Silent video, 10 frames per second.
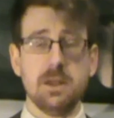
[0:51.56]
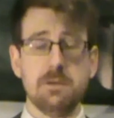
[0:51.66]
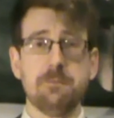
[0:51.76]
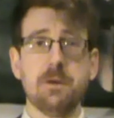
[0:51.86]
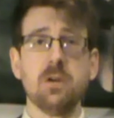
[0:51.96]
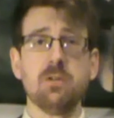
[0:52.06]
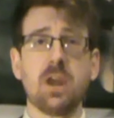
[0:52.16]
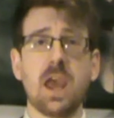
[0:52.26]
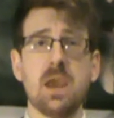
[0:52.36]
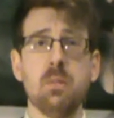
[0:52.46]
The
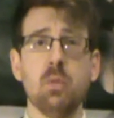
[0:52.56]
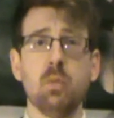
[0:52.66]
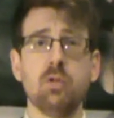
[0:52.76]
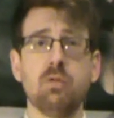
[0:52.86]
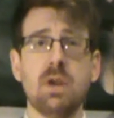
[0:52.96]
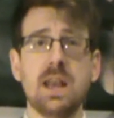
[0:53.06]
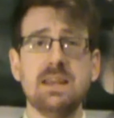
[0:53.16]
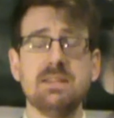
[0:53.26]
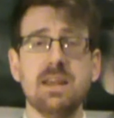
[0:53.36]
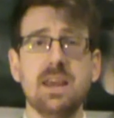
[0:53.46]
first game was
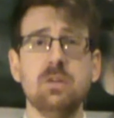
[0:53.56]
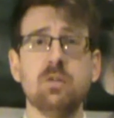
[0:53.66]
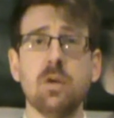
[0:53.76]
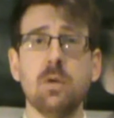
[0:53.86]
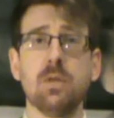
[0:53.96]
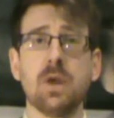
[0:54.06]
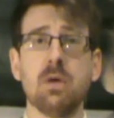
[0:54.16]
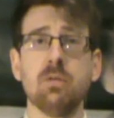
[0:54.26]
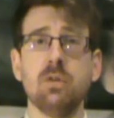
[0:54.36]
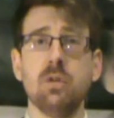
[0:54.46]
released in
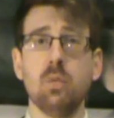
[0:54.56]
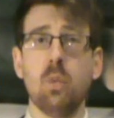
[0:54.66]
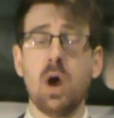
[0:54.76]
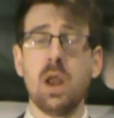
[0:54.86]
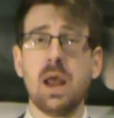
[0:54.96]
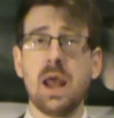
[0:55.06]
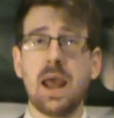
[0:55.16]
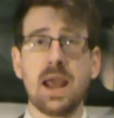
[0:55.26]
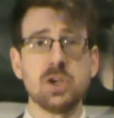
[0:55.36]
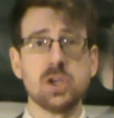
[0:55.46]
2001
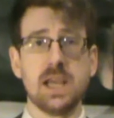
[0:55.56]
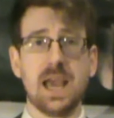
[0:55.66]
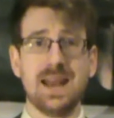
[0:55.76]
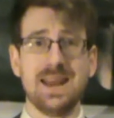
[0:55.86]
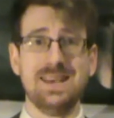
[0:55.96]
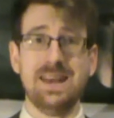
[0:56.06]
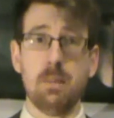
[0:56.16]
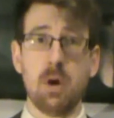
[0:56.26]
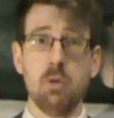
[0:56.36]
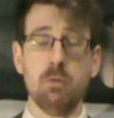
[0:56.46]
and actually had a
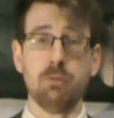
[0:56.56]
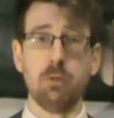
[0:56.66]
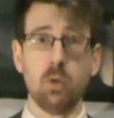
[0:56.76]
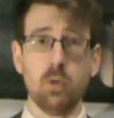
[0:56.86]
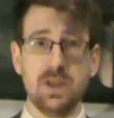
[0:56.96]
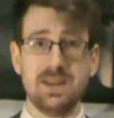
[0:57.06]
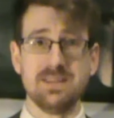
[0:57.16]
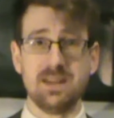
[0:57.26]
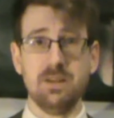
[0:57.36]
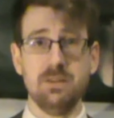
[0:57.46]
demo for the
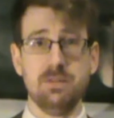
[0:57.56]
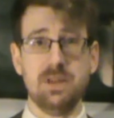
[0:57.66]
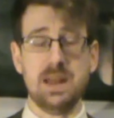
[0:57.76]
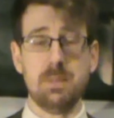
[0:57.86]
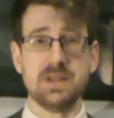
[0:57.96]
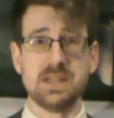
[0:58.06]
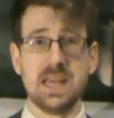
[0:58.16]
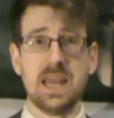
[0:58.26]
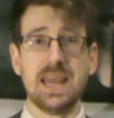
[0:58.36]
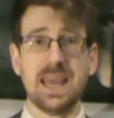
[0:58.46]
Sons of
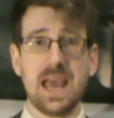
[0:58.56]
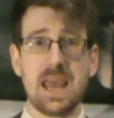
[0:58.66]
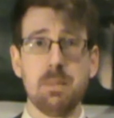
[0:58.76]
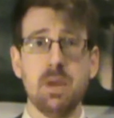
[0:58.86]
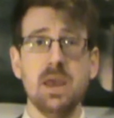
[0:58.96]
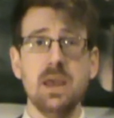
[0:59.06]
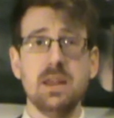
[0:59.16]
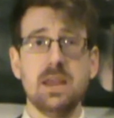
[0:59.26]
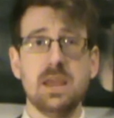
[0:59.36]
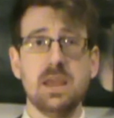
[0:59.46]
Liberty game,
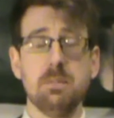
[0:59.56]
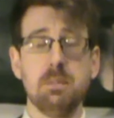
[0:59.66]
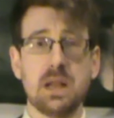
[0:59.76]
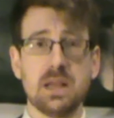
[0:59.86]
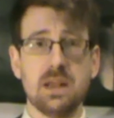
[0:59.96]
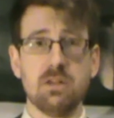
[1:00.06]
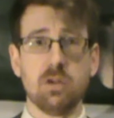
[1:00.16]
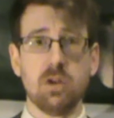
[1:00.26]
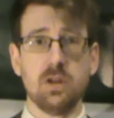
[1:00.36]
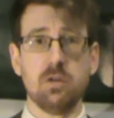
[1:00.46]
the Metal Gear
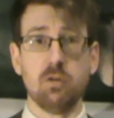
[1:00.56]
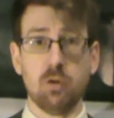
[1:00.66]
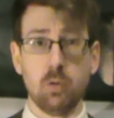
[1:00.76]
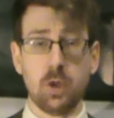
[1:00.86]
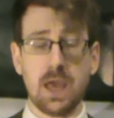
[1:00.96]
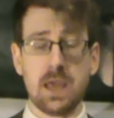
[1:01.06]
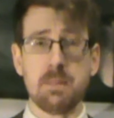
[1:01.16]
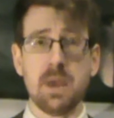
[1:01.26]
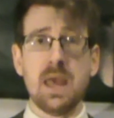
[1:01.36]
Solid 2 game,